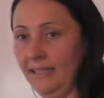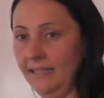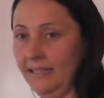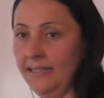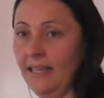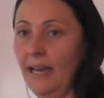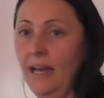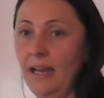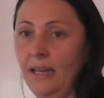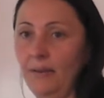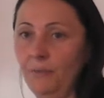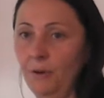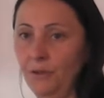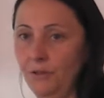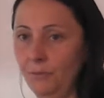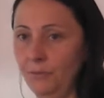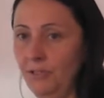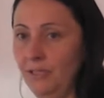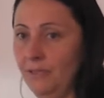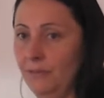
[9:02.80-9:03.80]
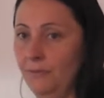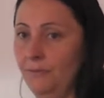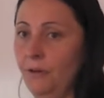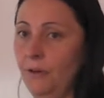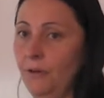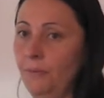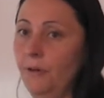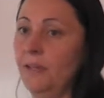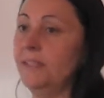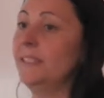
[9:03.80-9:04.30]
decide what the reason
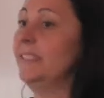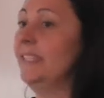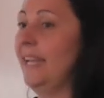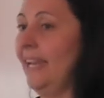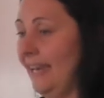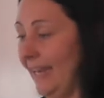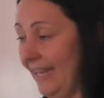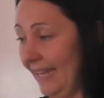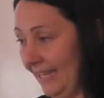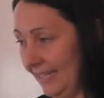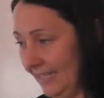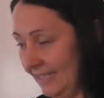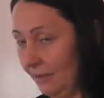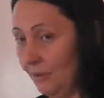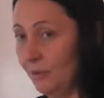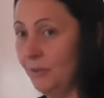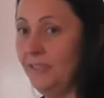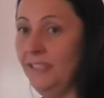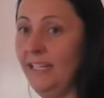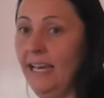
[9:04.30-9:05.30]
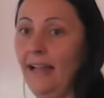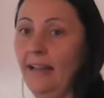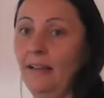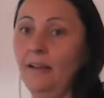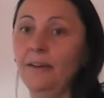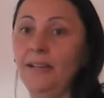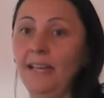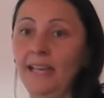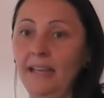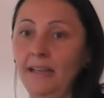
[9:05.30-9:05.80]
for it was, and then they could tell,
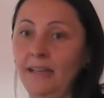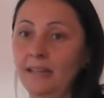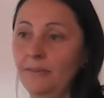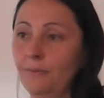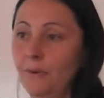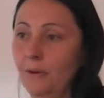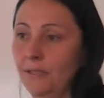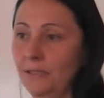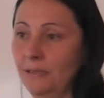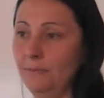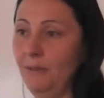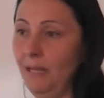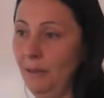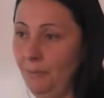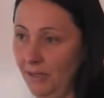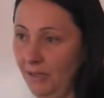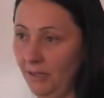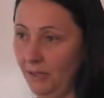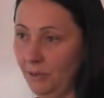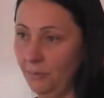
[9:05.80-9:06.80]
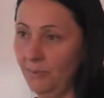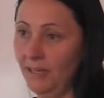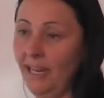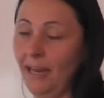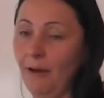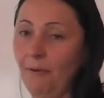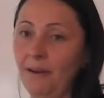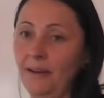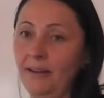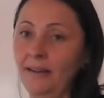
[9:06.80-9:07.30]
okay, it was maybe human
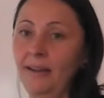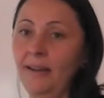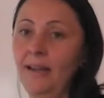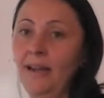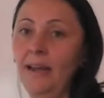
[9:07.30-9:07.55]
error,